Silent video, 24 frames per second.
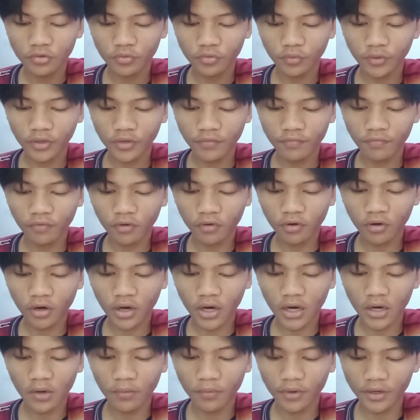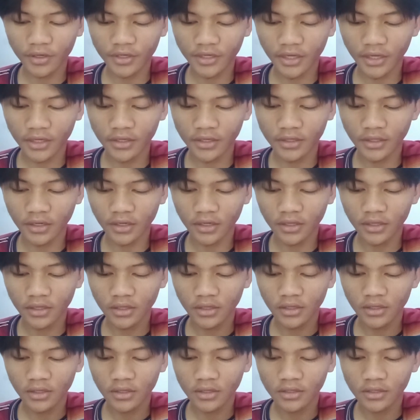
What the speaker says: 24-hour candle.